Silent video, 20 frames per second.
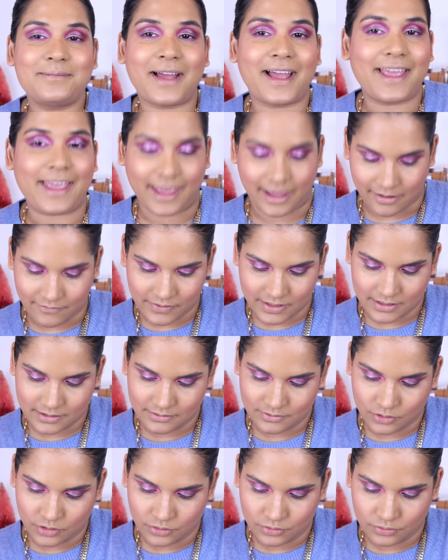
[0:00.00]
I have it.
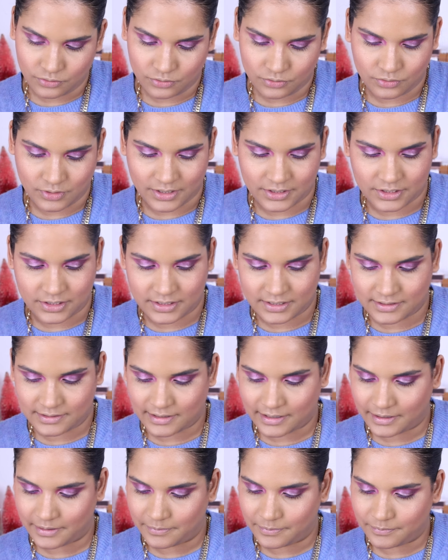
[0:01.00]
Oh, I just
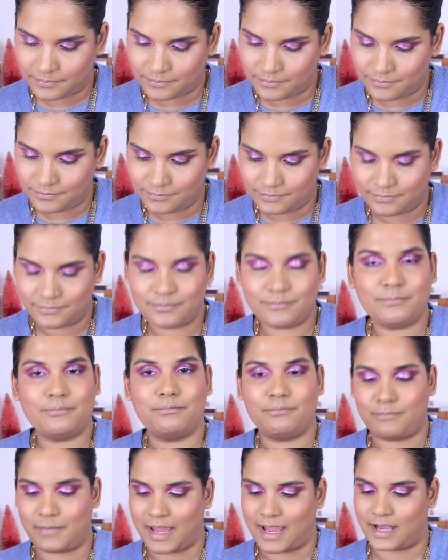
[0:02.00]
like
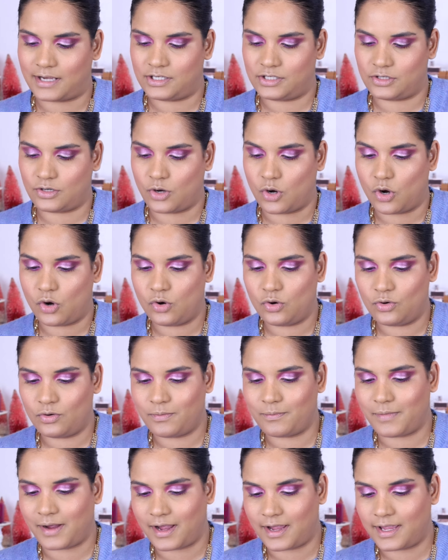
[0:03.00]
mashed. Oh
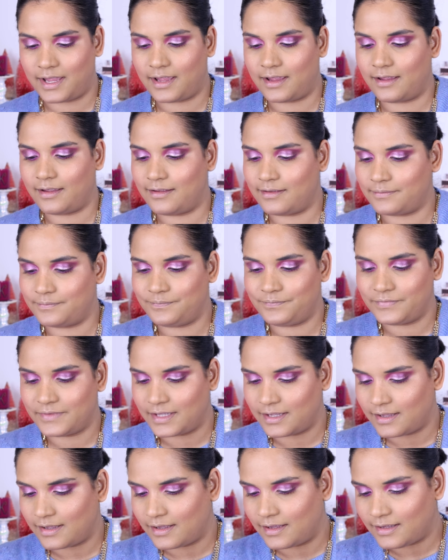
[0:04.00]
my.
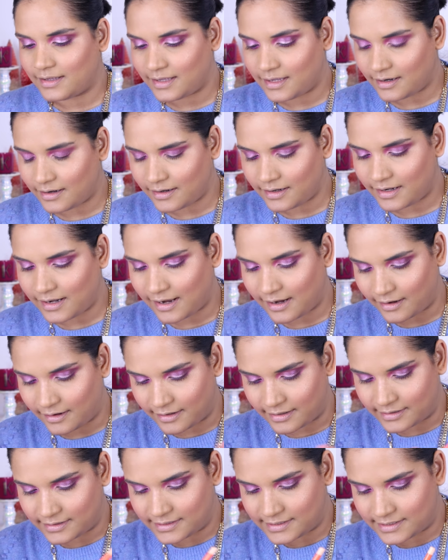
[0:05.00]
Karen
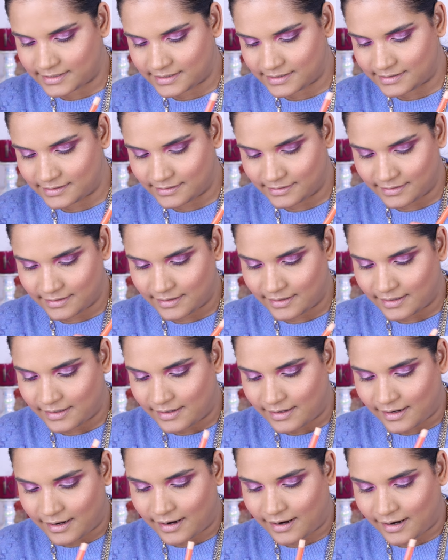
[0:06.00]
Harris.
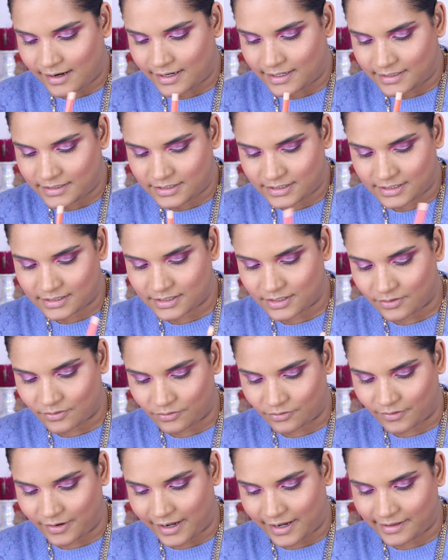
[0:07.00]
I just
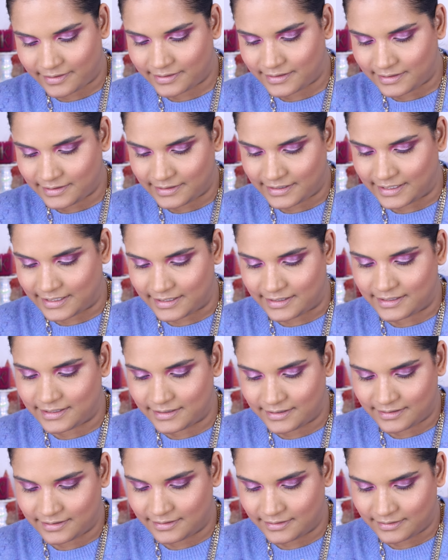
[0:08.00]
ran the lid
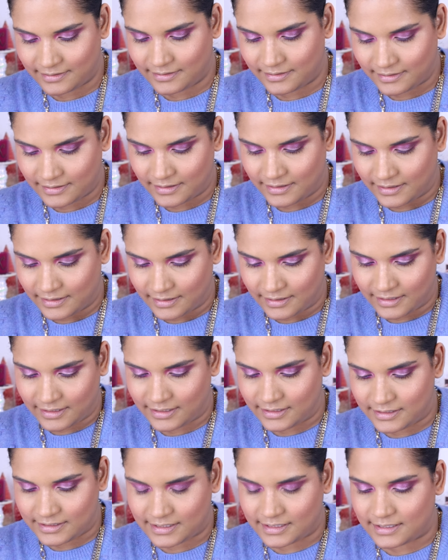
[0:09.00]

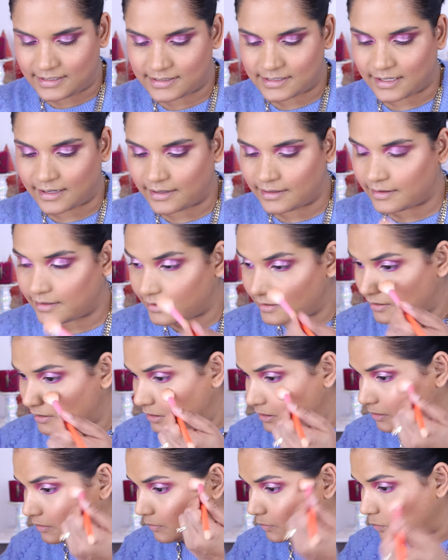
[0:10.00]
into this
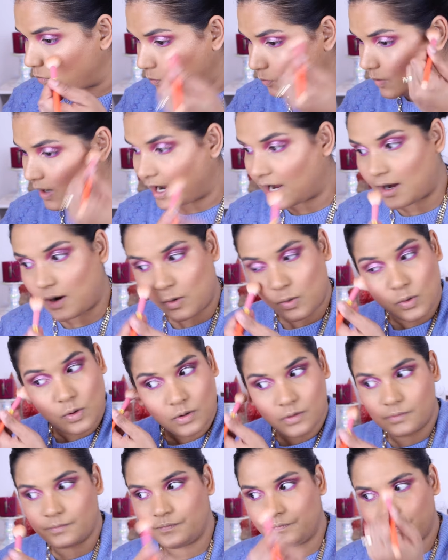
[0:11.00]
highlighter. Wow.
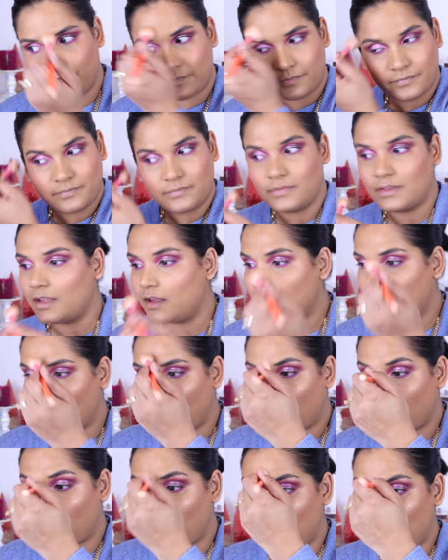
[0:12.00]

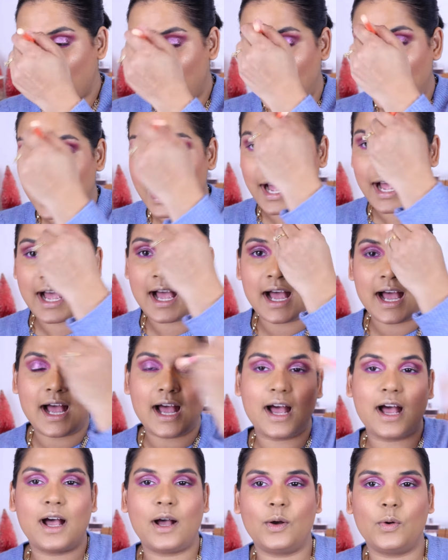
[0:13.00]

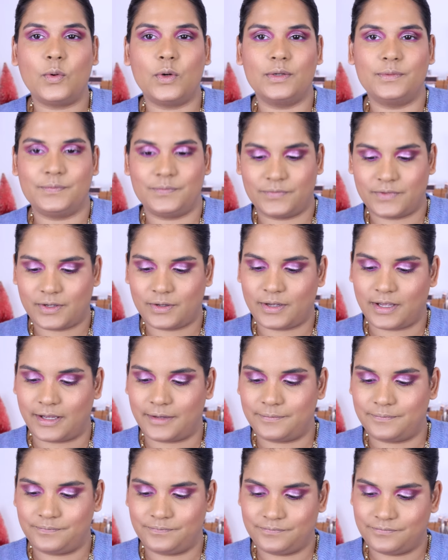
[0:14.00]
Wow. Okay.